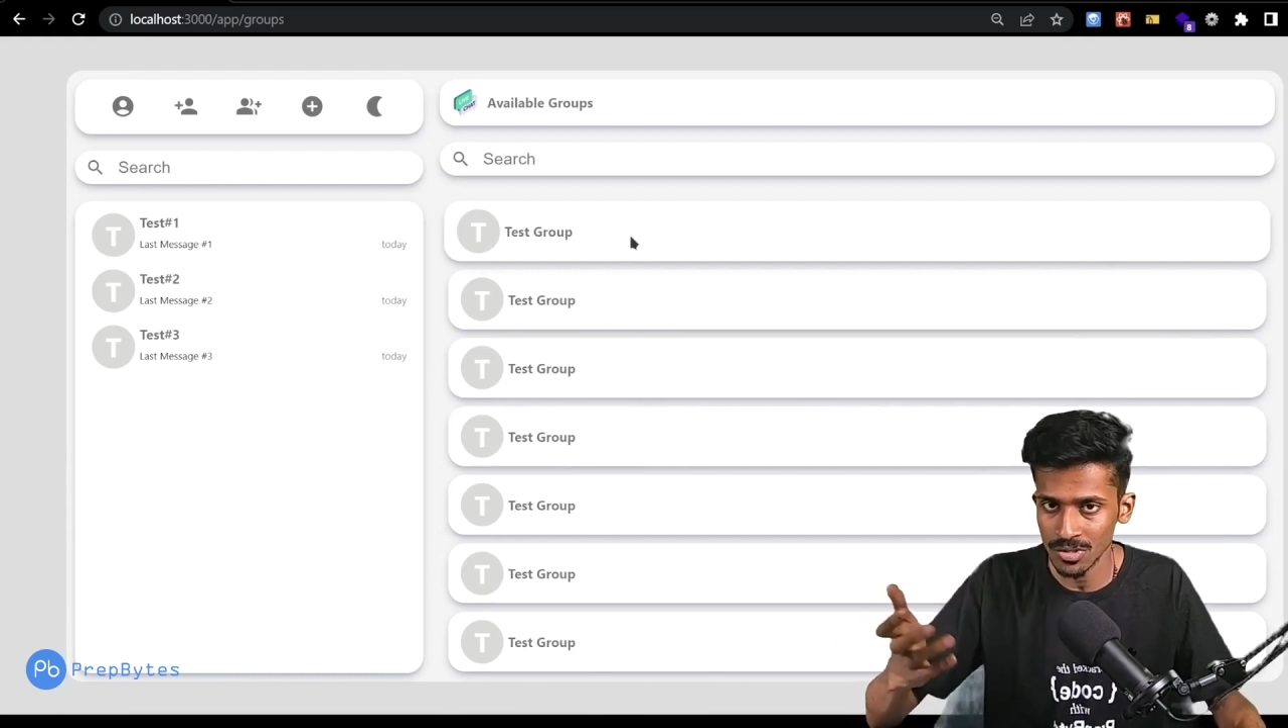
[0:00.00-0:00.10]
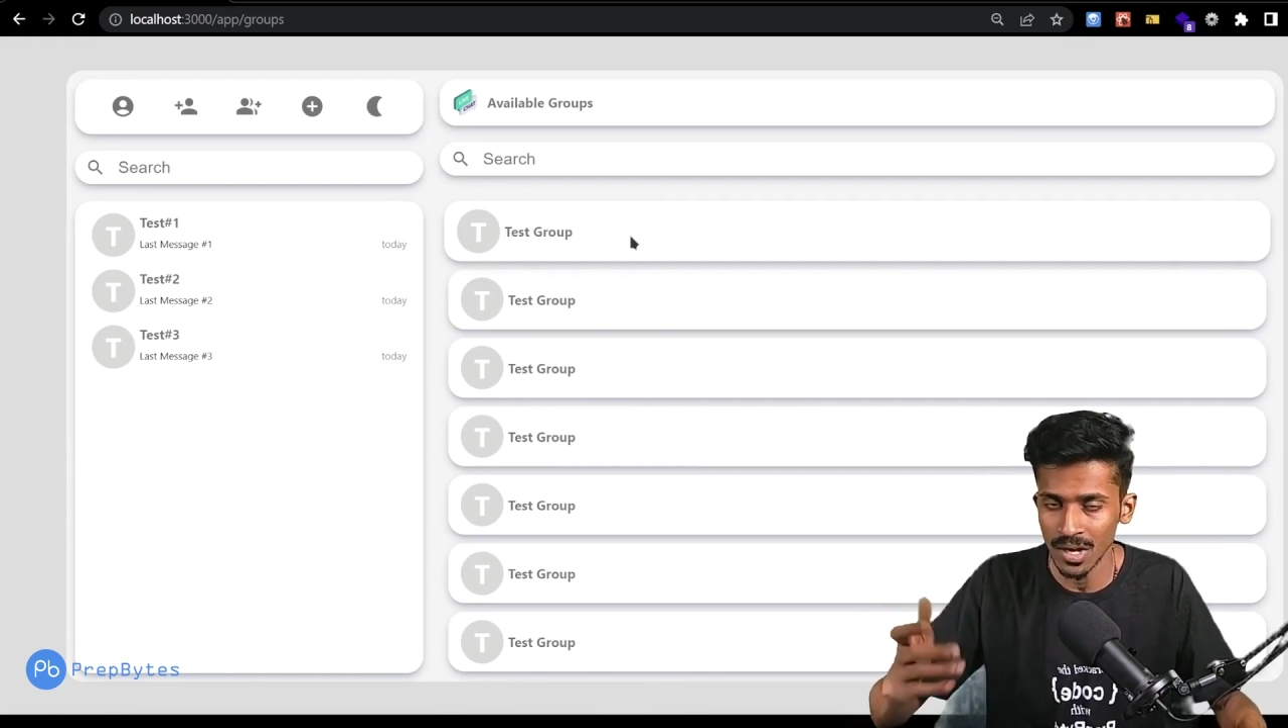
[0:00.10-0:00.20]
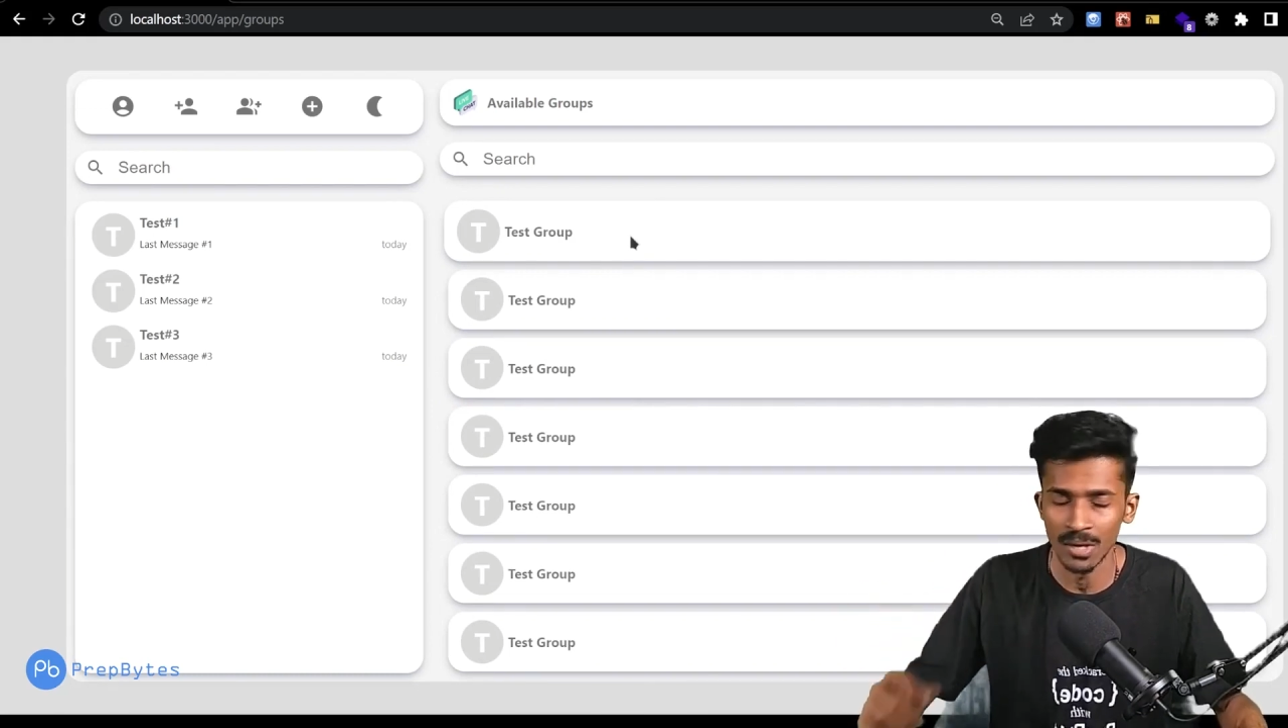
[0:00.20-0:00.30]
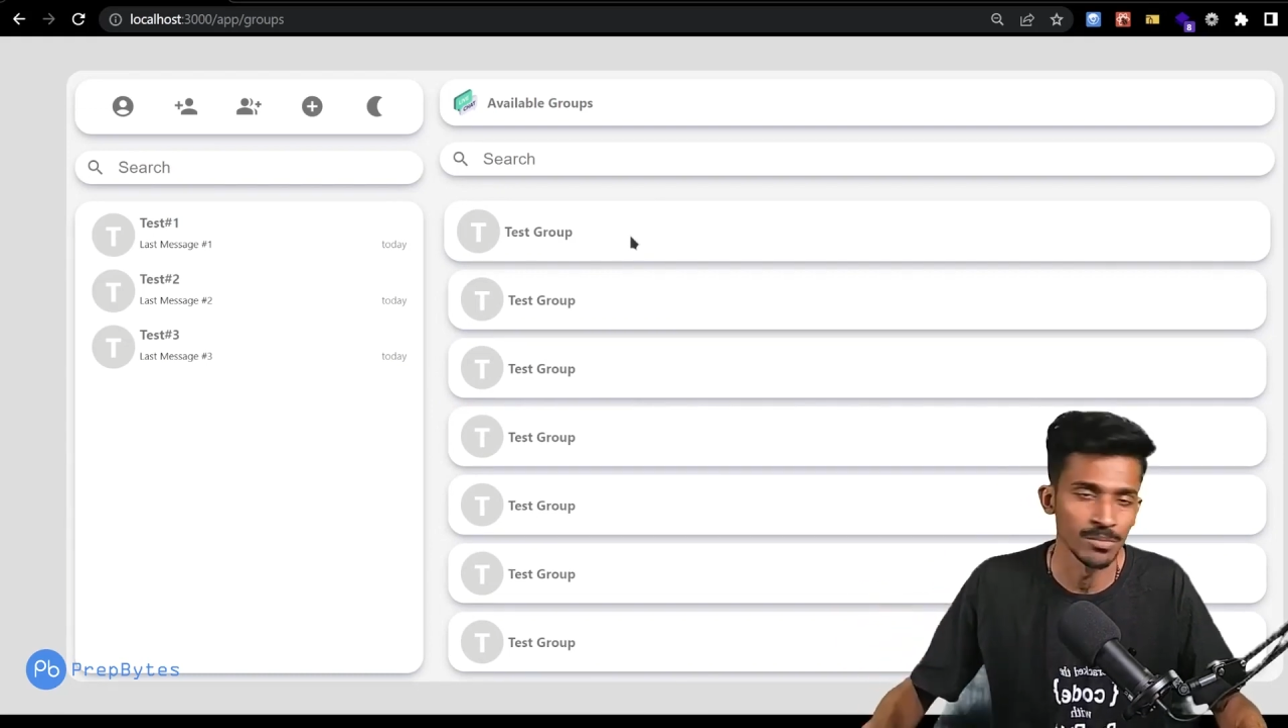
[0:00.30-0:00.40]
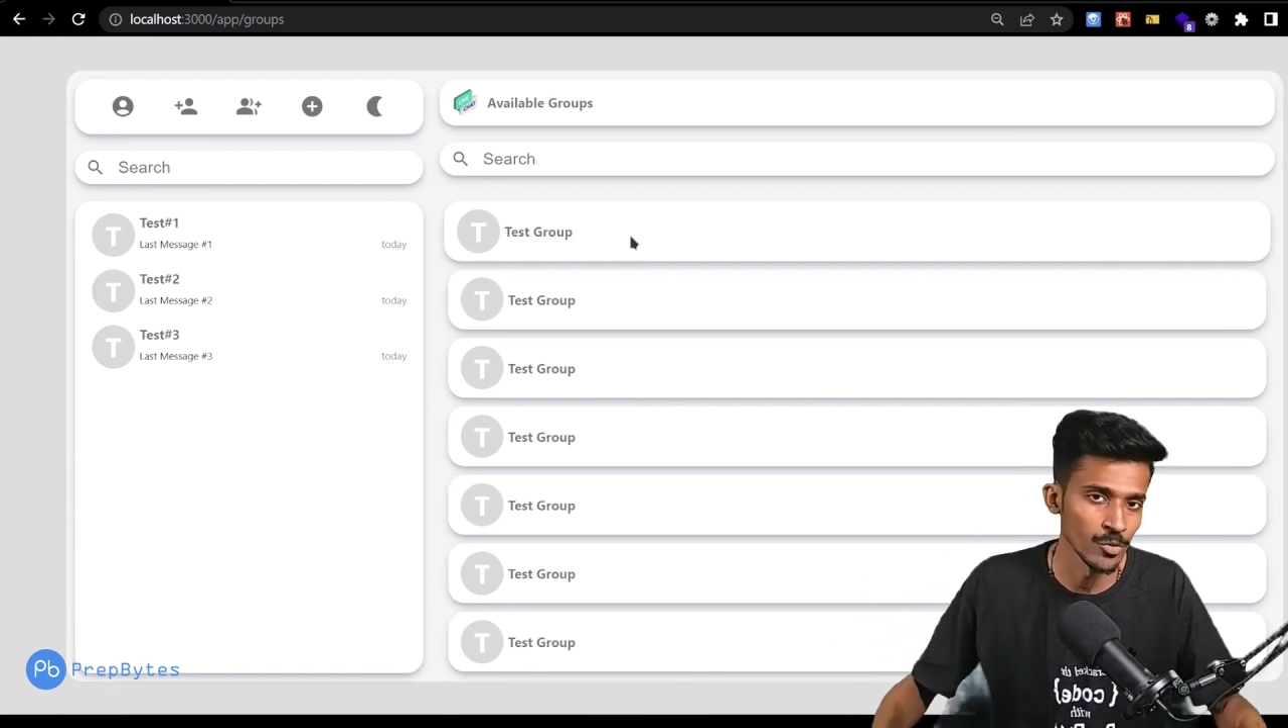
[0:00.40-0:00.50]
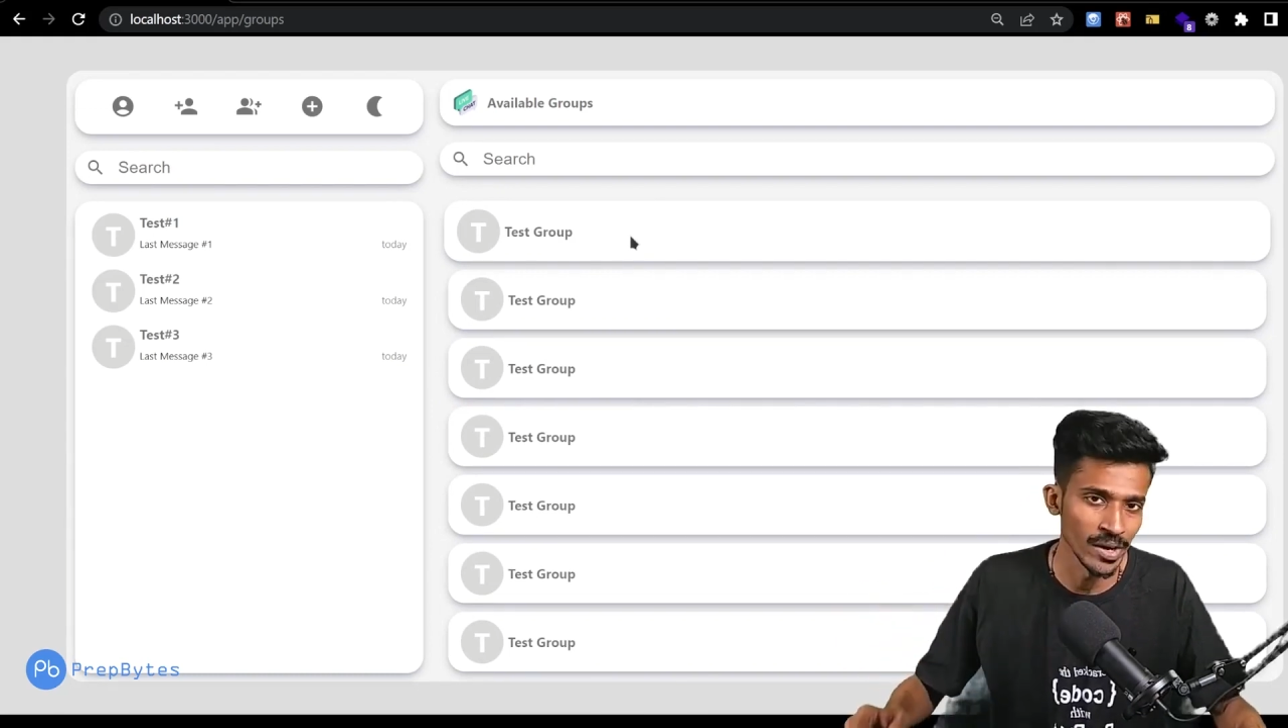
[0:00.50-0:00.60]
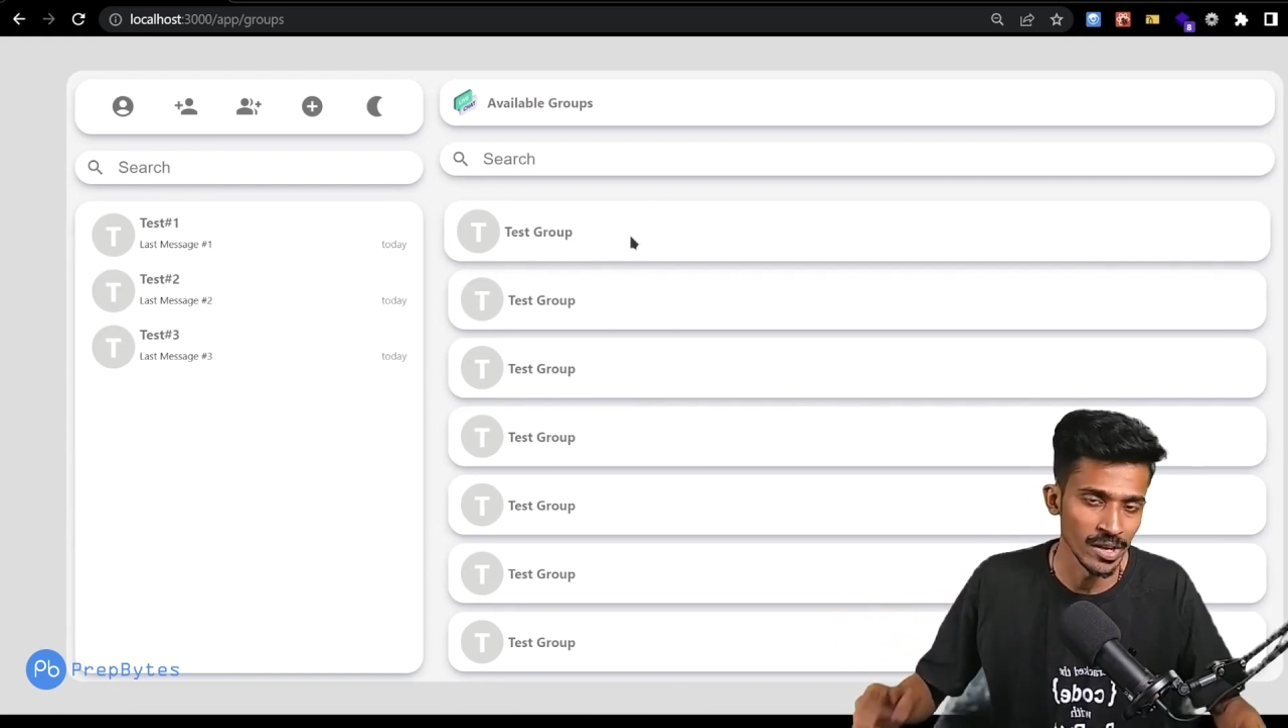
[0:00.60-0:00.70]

I'm providing.